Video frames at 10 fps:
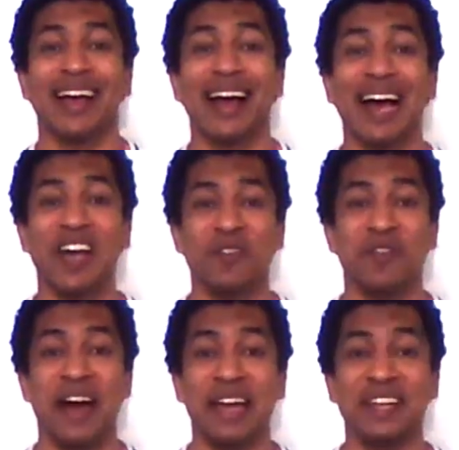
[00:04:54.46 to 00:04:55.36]
I
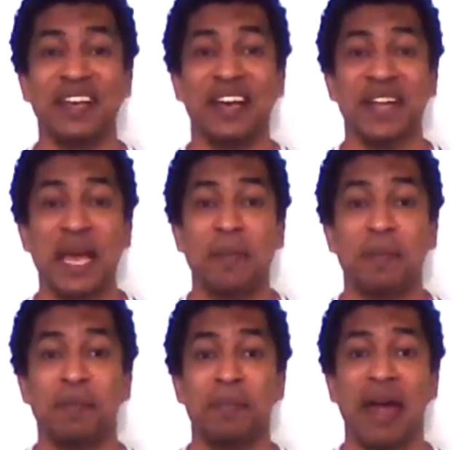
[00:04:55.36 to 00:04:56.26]
find it
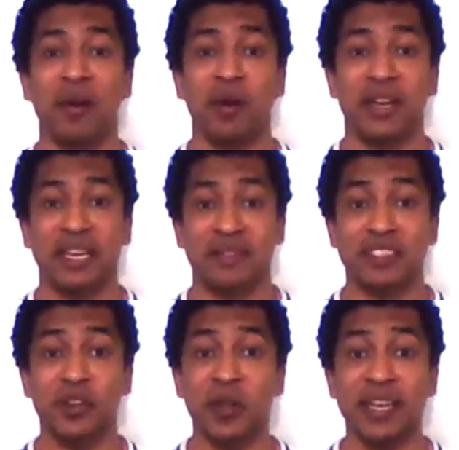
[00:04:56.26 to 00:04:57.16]
imperative
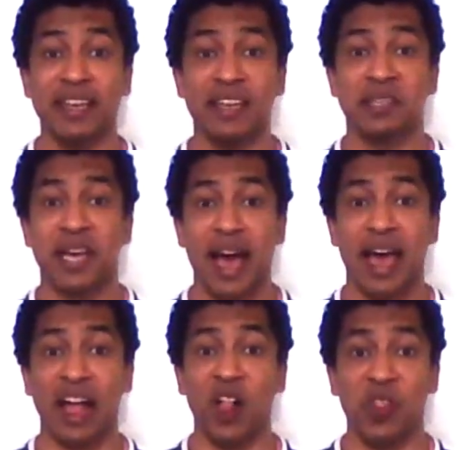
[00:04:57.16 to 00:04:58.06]
to lead a
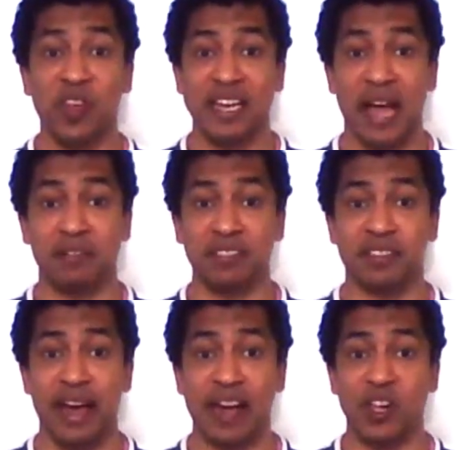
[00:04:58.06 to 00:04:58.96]
healthy
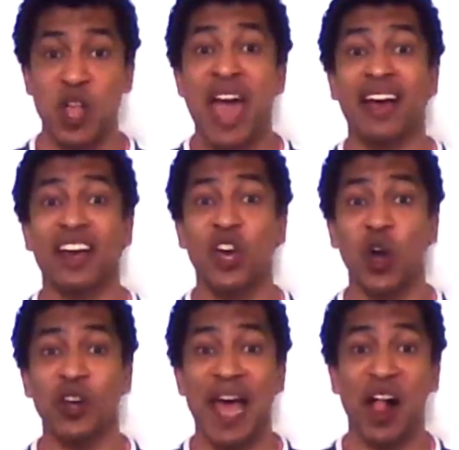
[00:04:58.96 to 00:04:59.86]
lifestyle.
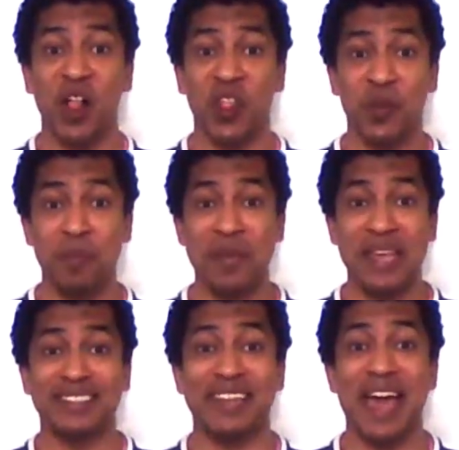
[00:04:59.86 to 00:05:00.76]
Good health
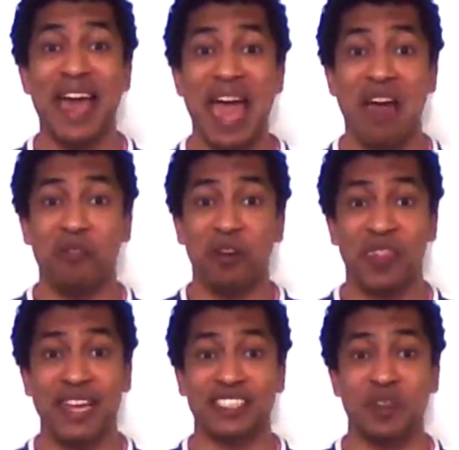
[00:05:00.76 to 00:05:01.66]
means
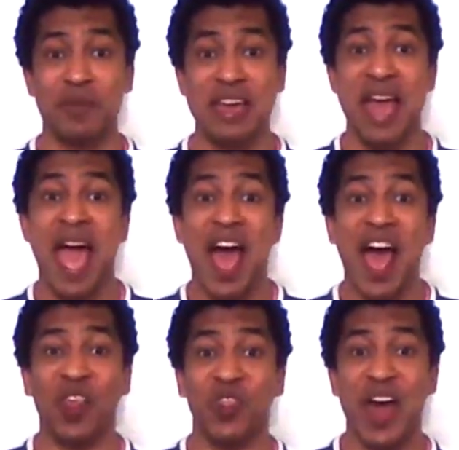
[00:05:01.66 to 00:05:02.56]
everything to me,
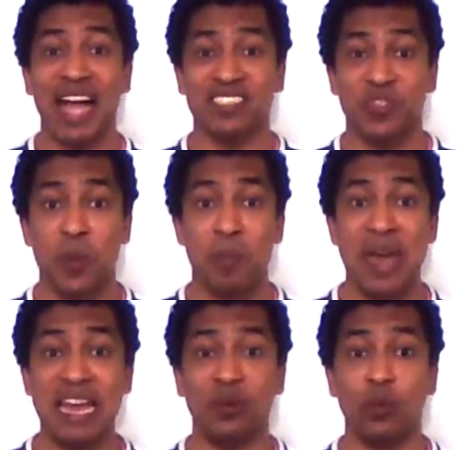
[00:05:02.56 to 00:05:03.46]
and that's the
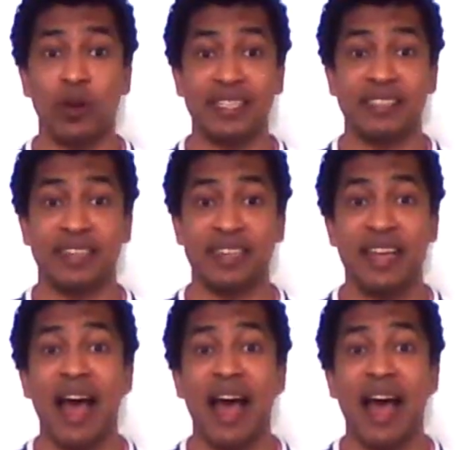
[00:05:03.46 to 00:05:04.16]
main reason